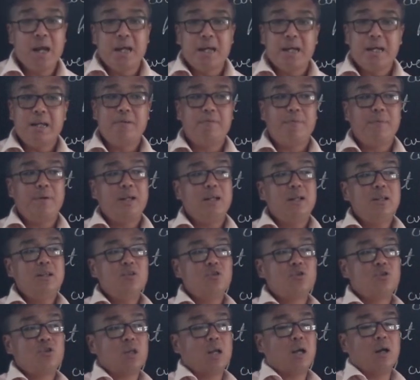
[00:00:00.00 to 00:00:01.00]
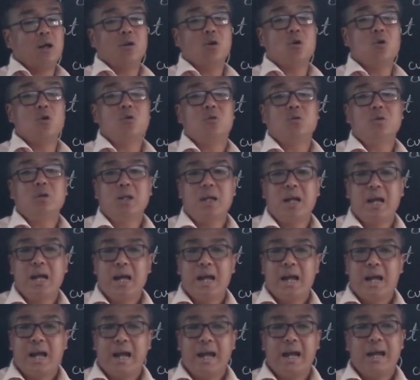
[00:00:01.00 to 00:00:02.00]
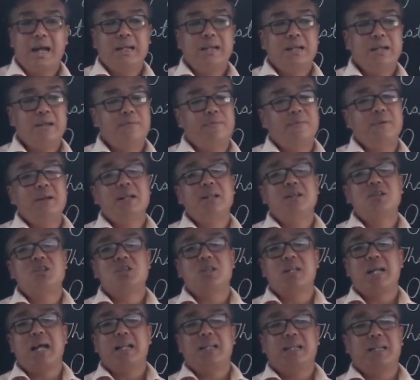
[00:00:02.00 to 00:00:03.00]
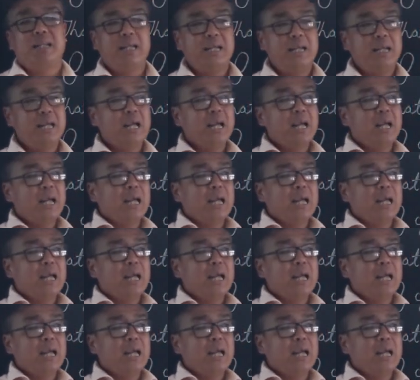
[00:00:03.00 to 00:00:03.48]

He feels alone and he feels that the